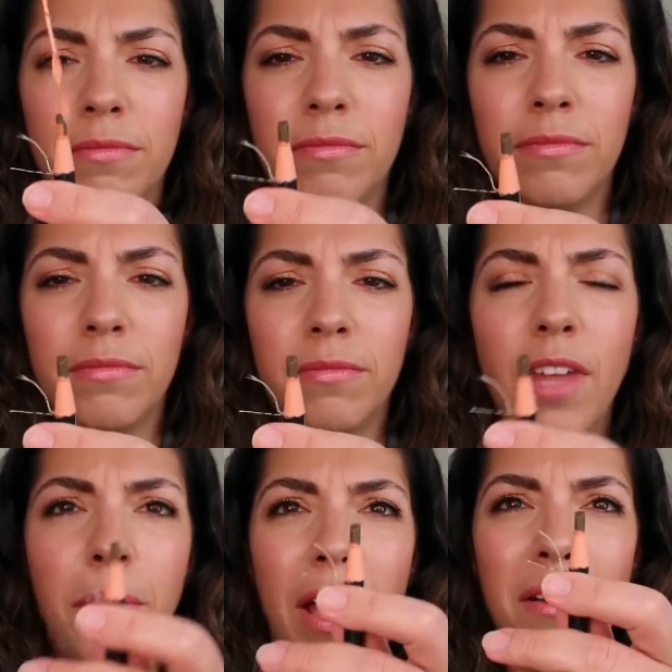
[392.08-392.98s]

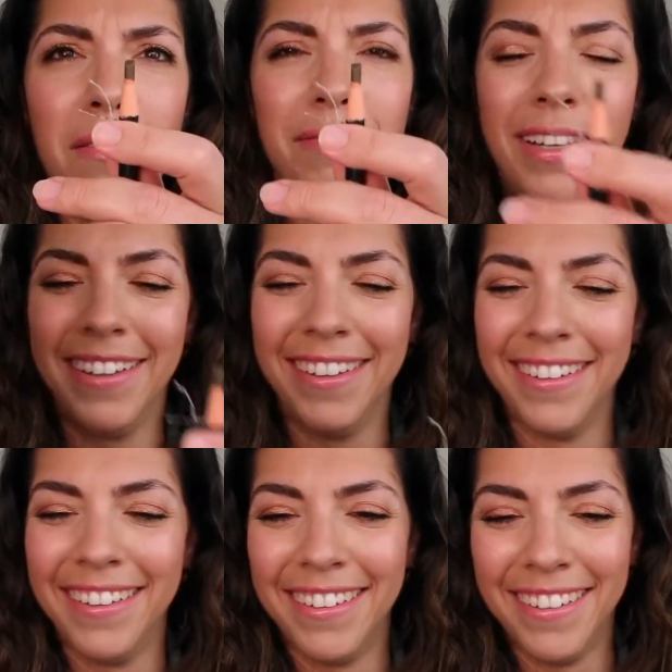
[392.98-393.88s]
There we go.
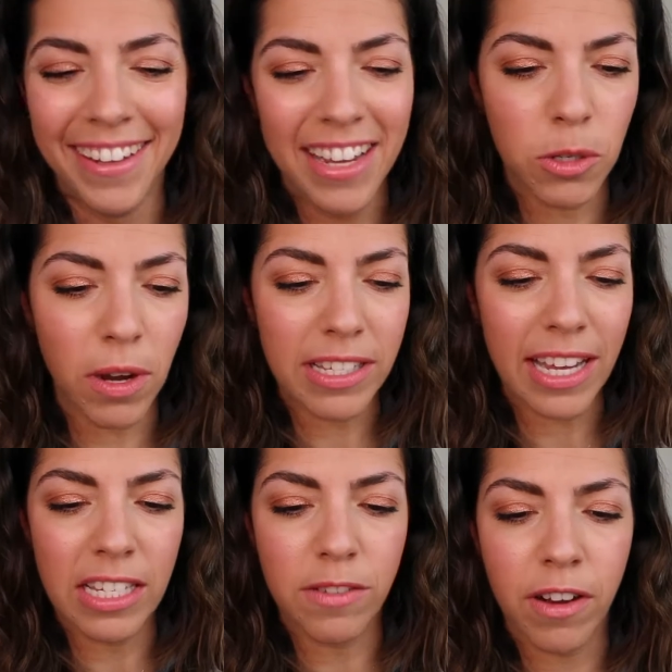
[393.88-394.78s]
It's quite
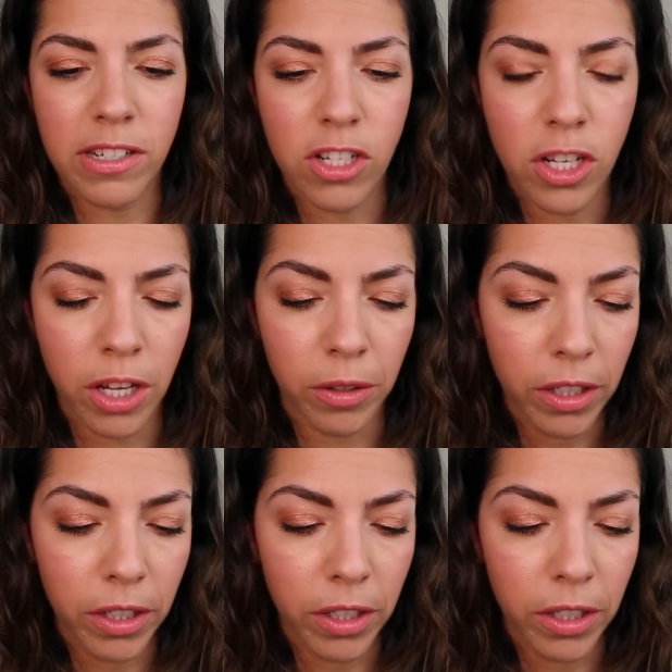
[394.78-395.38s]
satisfying to do.